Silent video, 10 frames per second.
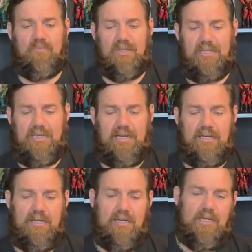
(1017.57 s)
yeah.
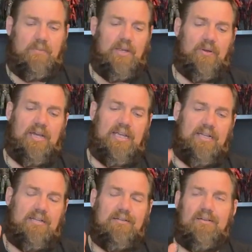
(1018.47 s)
But anyway,
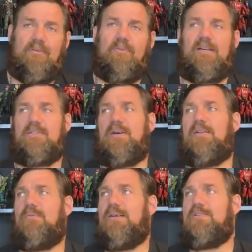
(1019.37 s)
what
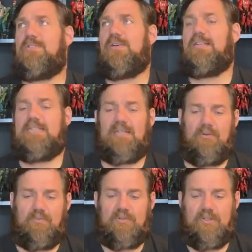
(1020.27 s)
else do I got to say?
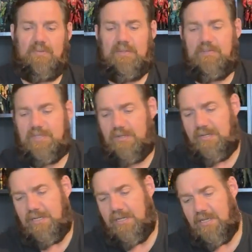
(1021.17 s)
Oh, I dropped him.
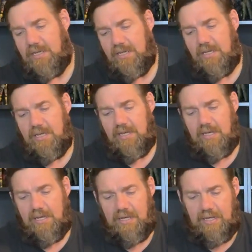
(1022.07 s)
Sorry.
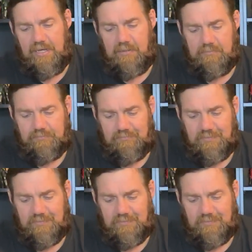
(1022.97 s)
I'm